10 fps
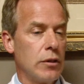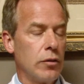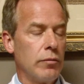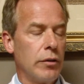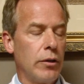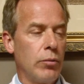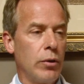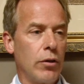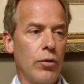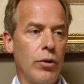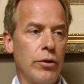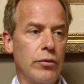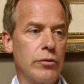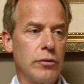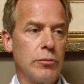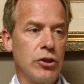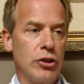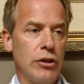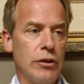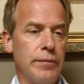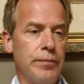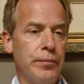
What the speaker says: it's a very well-oiled machine.